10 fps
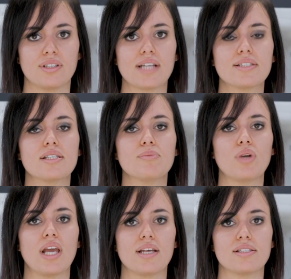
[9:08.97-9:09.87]
that
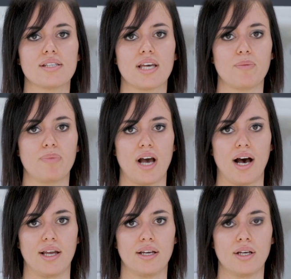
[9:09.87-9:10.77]
simulates API,